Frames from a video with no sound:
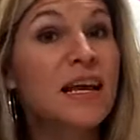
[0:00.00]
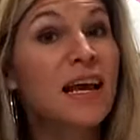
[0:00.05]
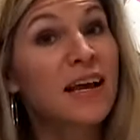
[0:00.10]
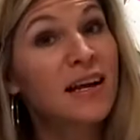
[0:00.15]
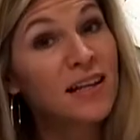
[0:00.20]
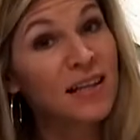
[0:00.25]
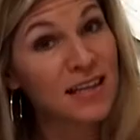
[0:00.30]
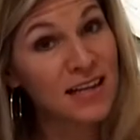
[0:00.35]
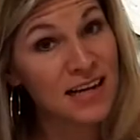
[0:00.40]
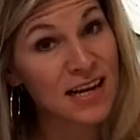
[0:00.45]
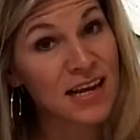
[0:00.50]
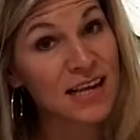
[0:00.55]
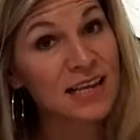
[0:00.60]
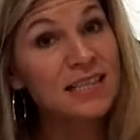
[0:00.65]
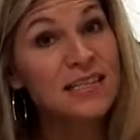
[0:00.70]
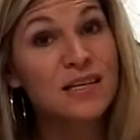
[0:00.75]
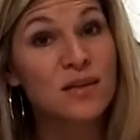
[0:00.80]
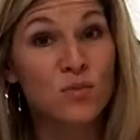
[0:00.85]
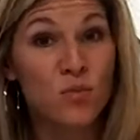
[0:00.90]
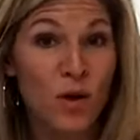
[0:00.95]
and
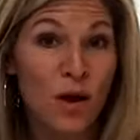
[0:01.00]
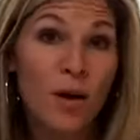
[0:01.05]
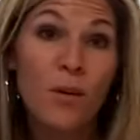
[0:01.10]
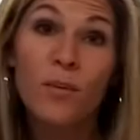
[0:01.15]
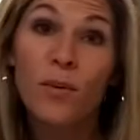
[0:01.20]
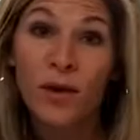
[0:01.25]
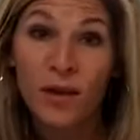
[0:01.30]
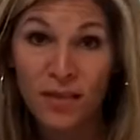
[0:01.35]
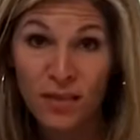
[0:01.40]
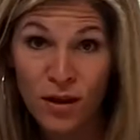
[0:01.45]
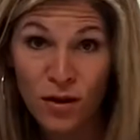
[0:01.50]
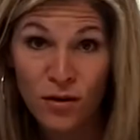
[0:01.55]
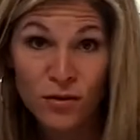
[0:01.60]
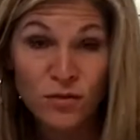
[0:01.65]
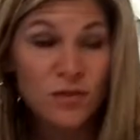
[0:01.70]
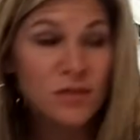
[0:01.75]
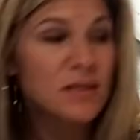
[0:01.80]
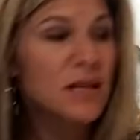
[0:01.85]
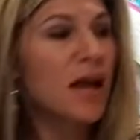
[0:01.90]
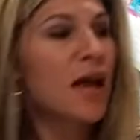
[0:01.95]
Kleenex as well, bring
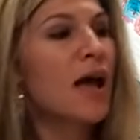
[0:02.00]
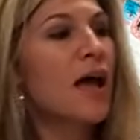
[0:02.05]
those.